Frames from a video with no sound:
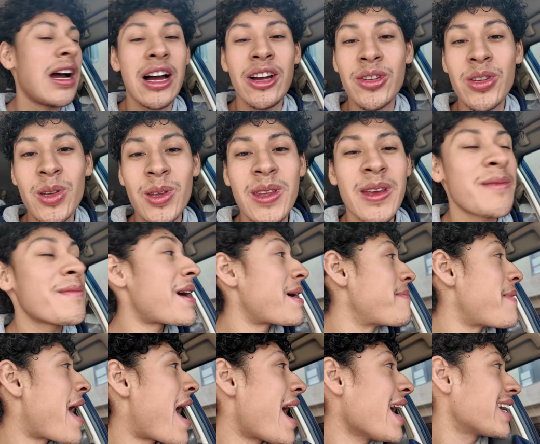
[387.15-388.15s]
Also, I think
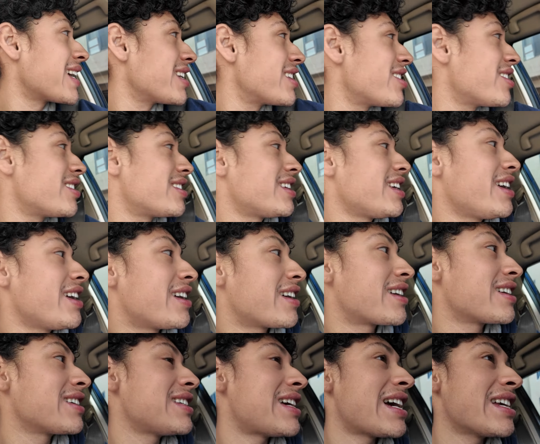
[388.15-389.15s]
my package is here
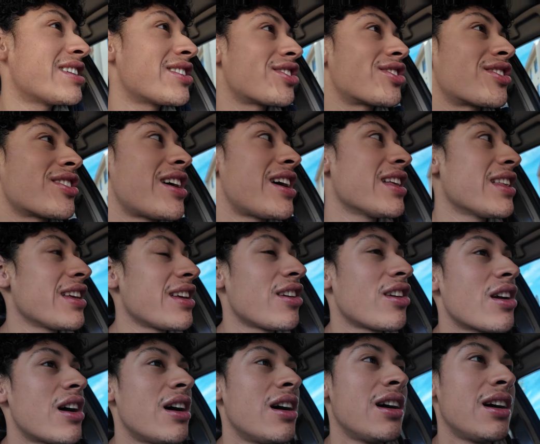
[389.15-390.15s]
because I just saw the
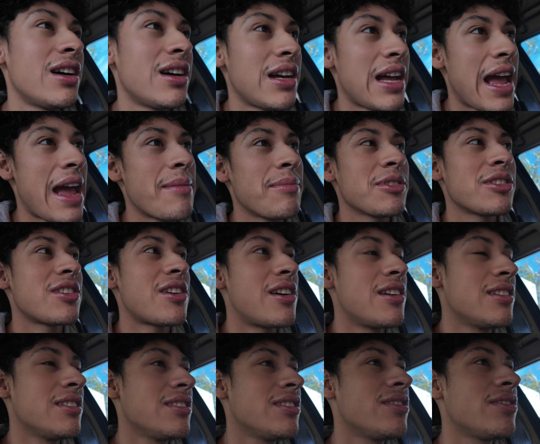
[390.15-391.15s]

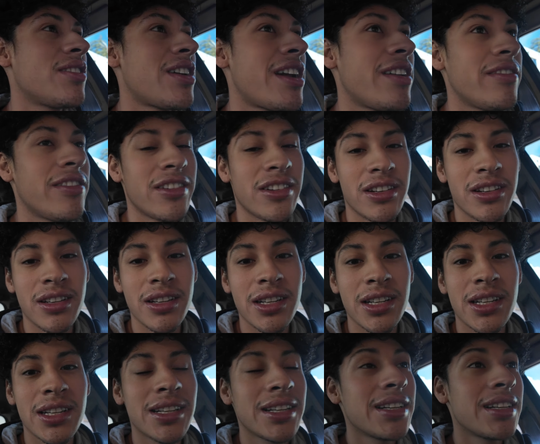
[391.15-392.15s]
Amazon driver.
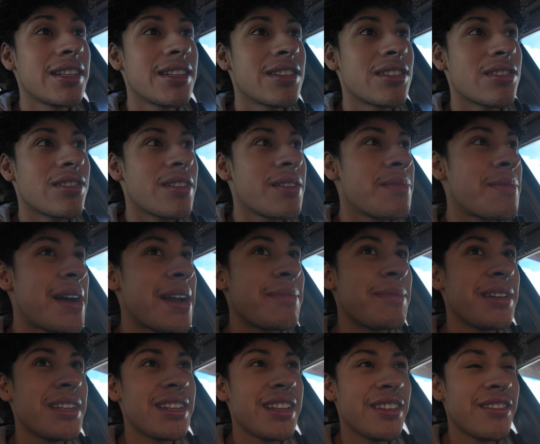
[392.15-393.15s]
So he
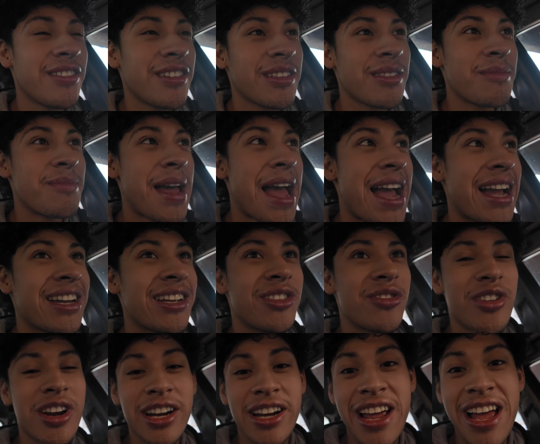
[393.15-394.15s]
might be delivering the
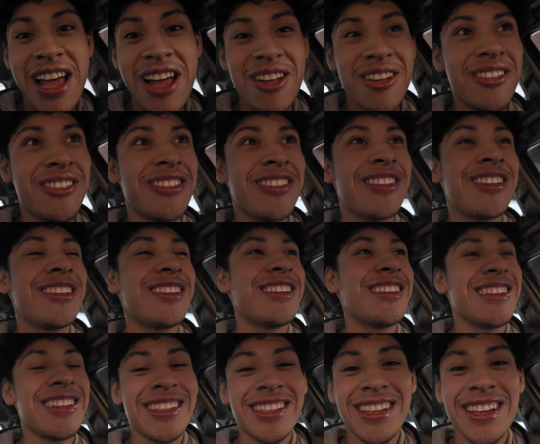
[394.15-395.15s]
package right now.
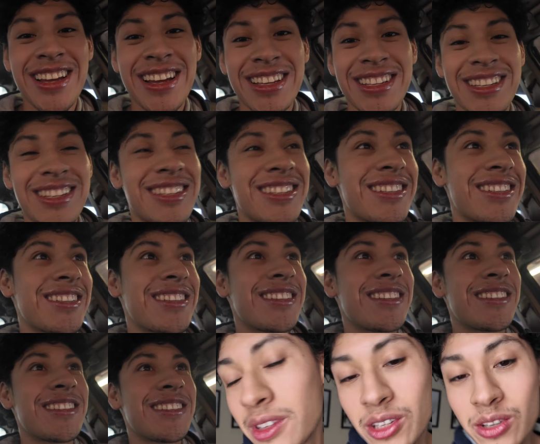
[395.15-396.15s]
Yes.
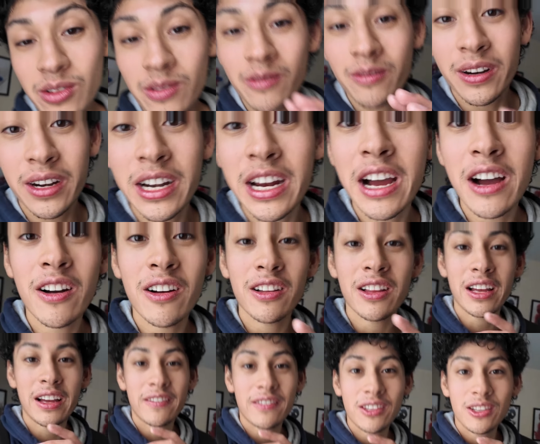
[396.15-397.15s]
So right now,
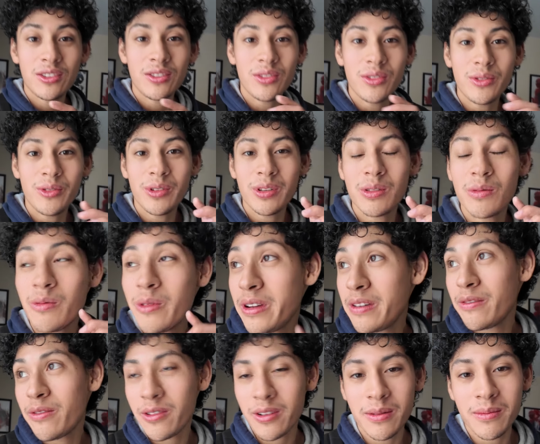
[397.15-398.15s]
all I have to do is
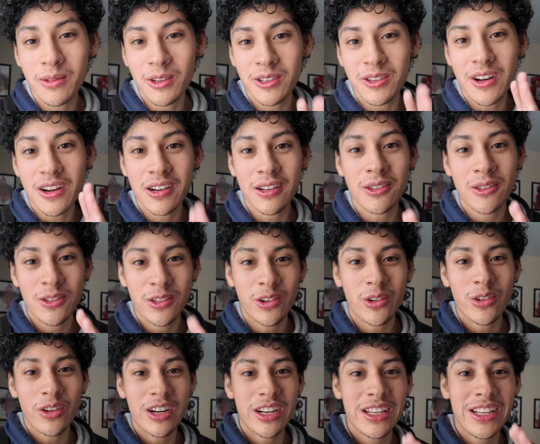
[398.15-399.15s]
wait for him to knock on the
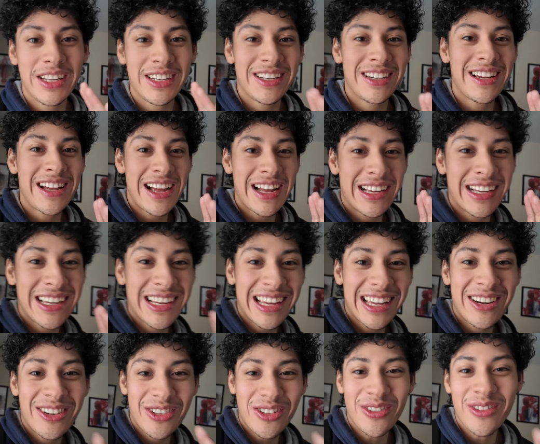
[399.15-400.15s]
door and then I
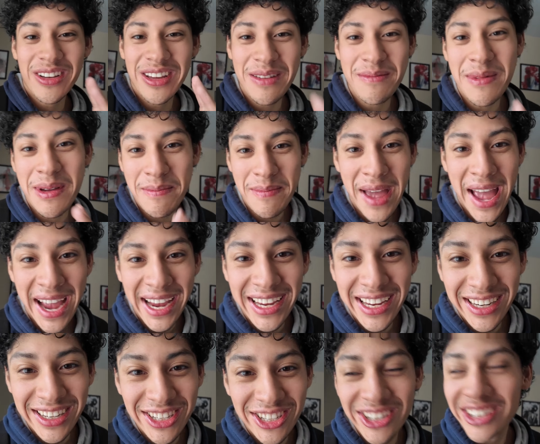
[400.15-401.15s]
get to go get my
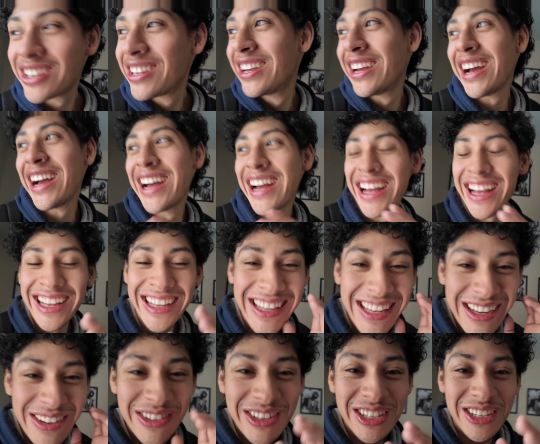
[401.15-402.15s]
package.
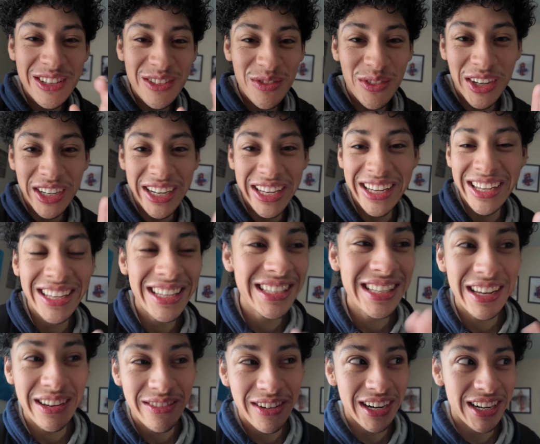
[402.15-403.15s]
Which is funny.
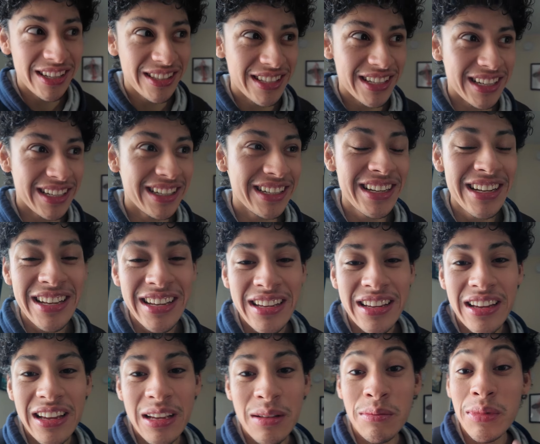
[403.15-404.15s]
He's like right outside.
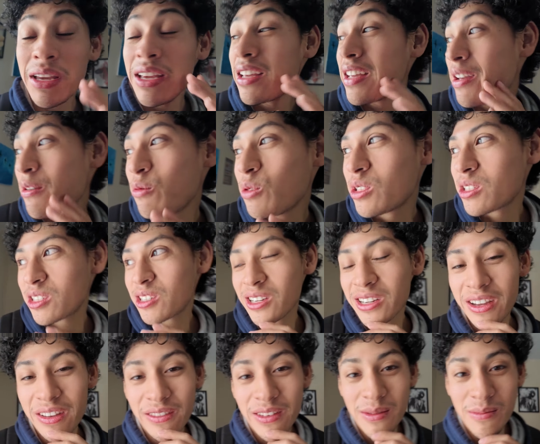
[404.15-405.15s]
It would
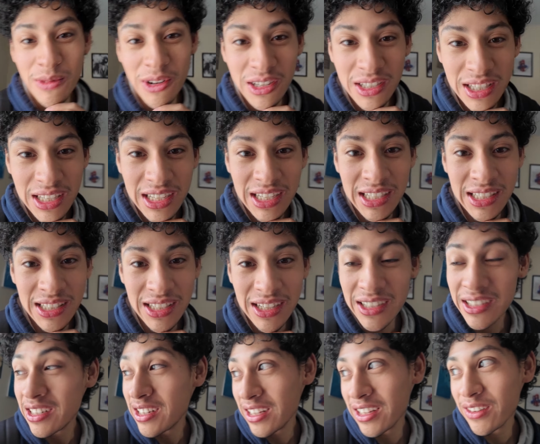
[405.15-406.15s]
suck if he marks it as
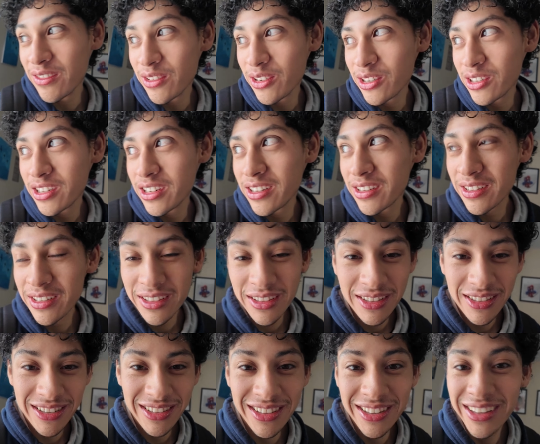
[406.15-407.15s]
undelivered.
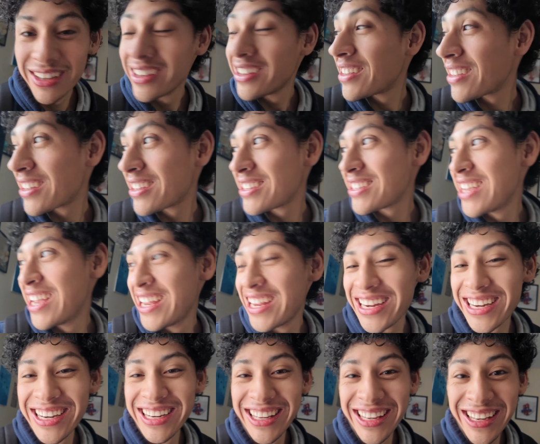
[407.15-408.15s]

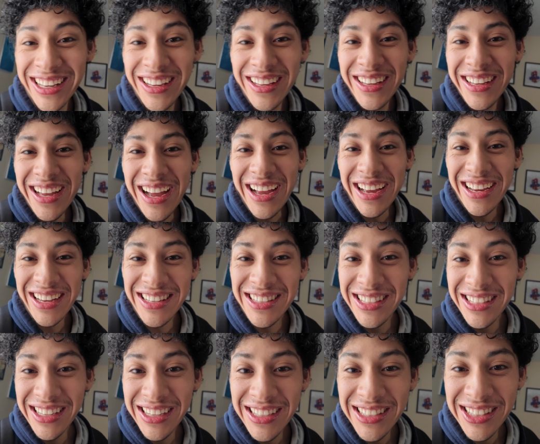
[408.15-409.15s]
Because
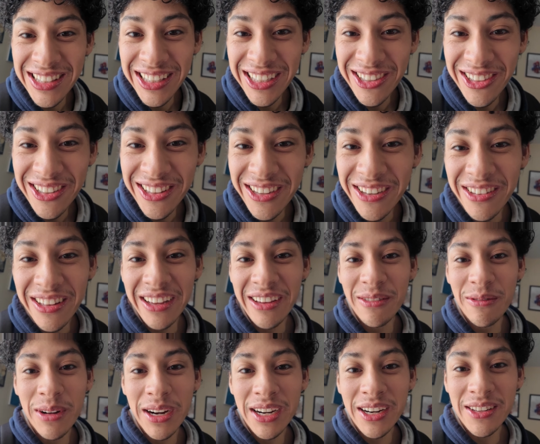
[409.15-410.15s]
he's literally like
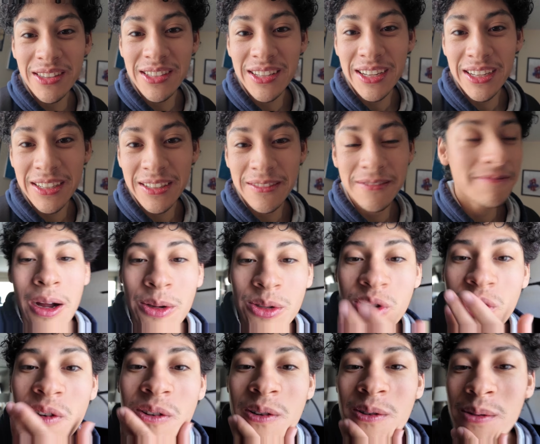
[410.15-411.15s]
right outside.
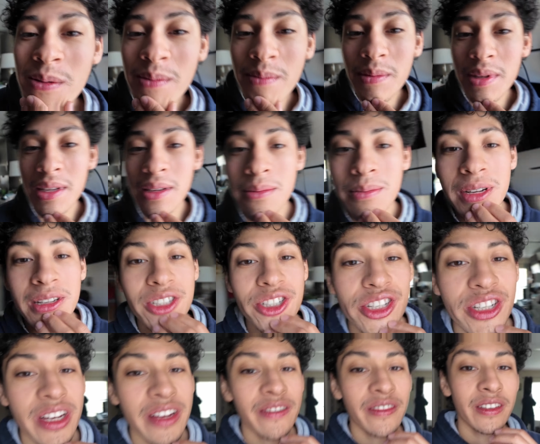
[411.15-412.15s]
Also, think about
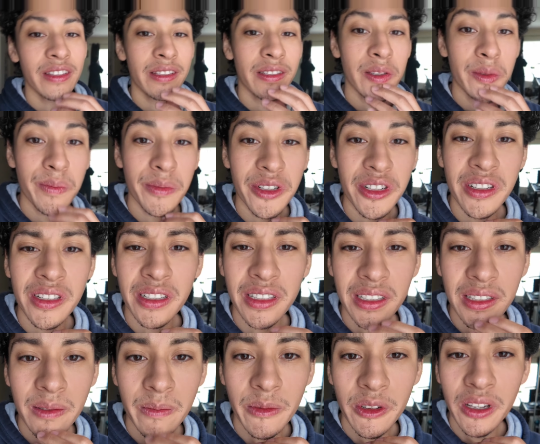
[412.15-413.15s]
shaving this beard
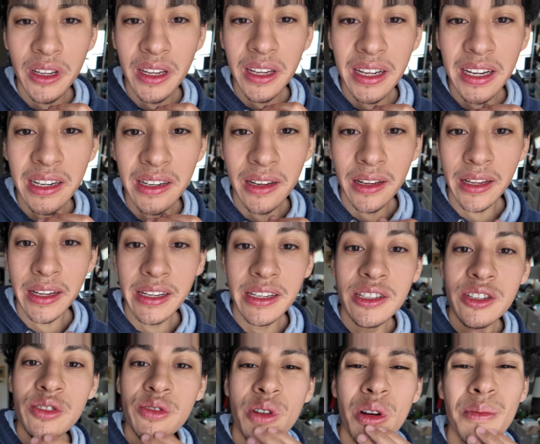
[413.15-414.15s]
because I'm looking kind of like
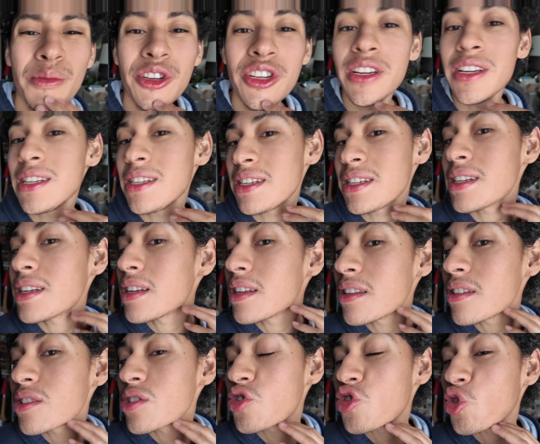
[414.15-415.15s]
scrumptious. It
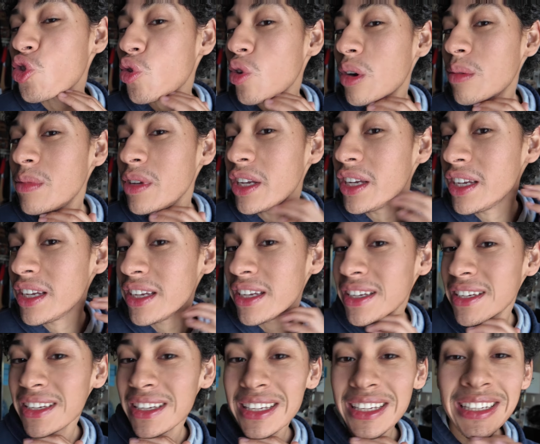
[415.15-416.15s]
looks scrubby
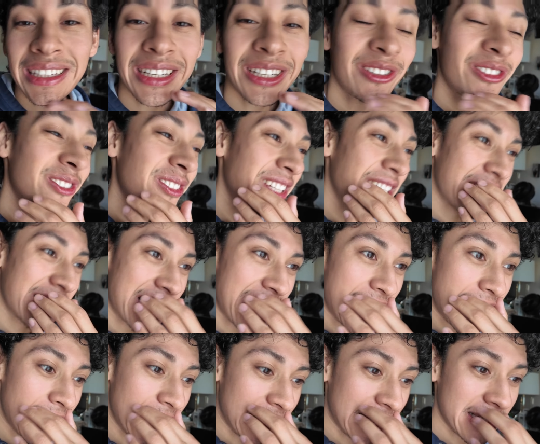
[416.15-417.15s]
and I don't like
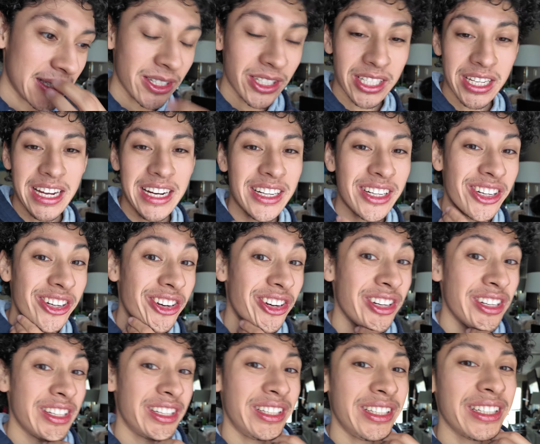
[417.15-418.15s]
that. It looks kind of
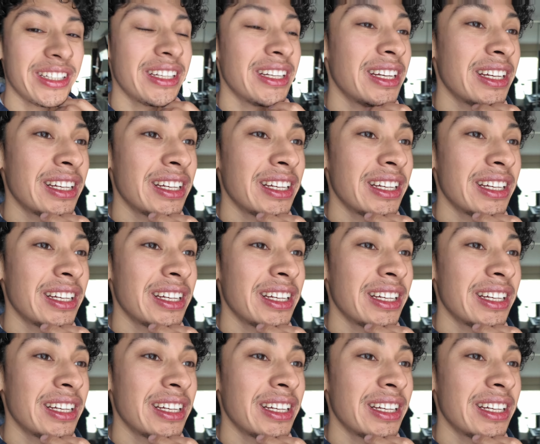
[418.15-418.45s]
dirty.